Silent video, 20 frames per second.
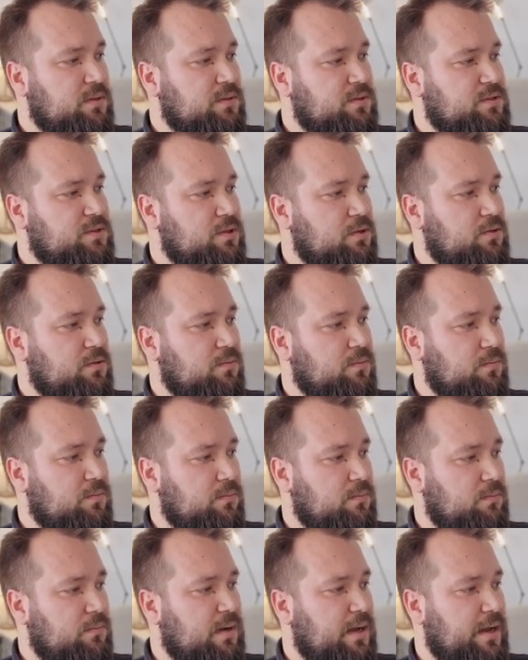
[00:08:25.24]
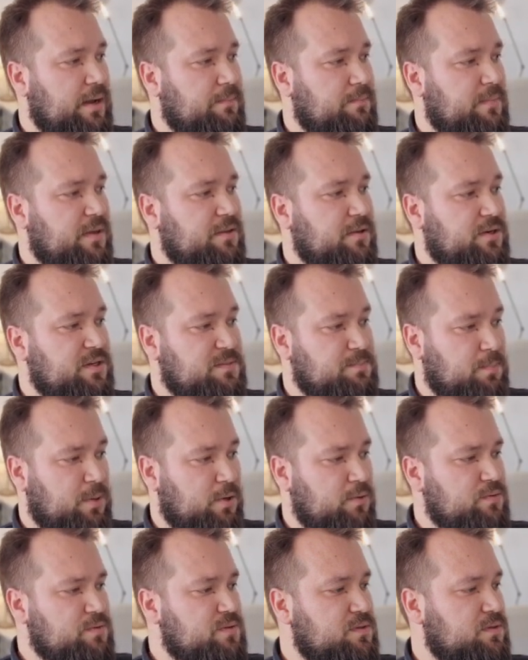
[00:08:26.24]
So my method is
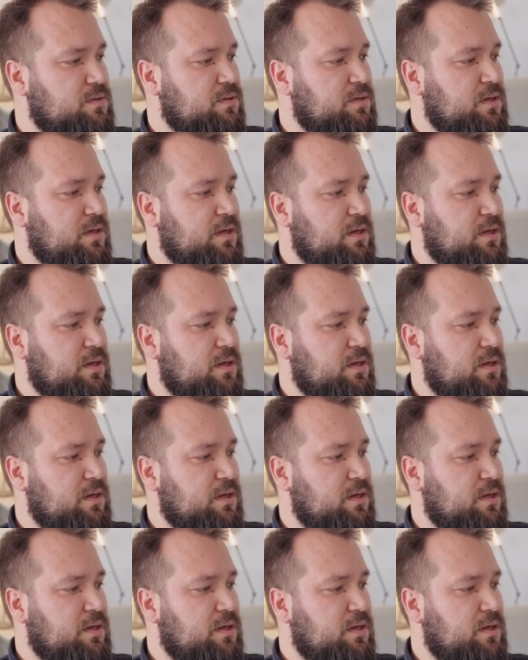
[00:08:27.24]
post.